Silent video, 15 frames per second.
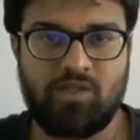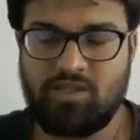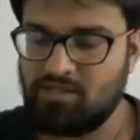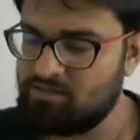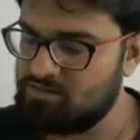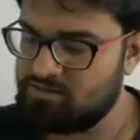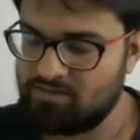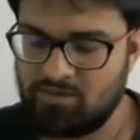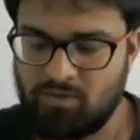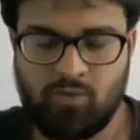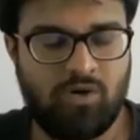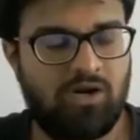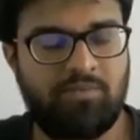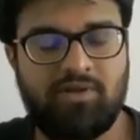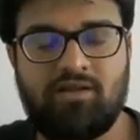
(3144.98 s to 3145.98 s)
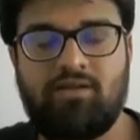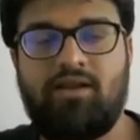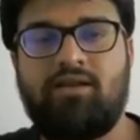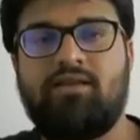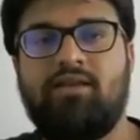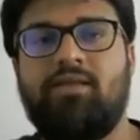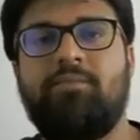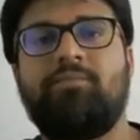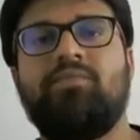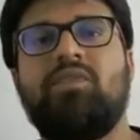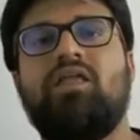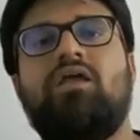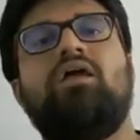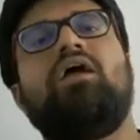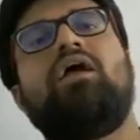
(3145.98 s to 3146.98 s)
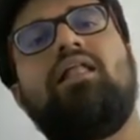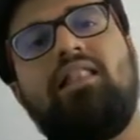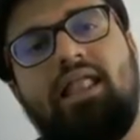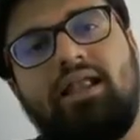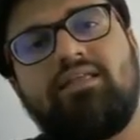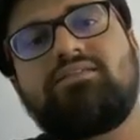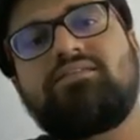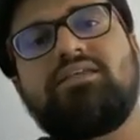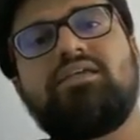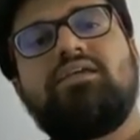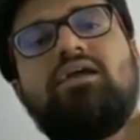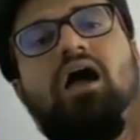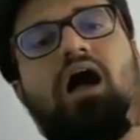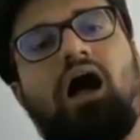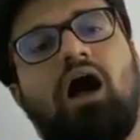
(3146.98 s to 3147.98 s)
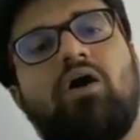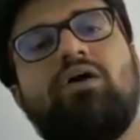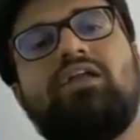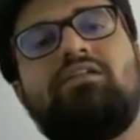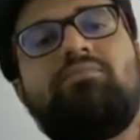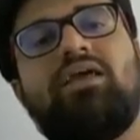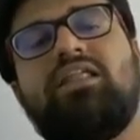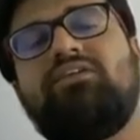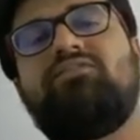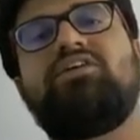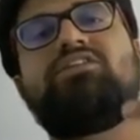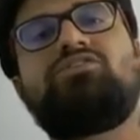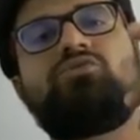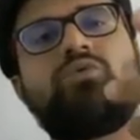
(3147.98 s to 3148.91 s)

Yes, you heard me correctly. Let us see how it benefits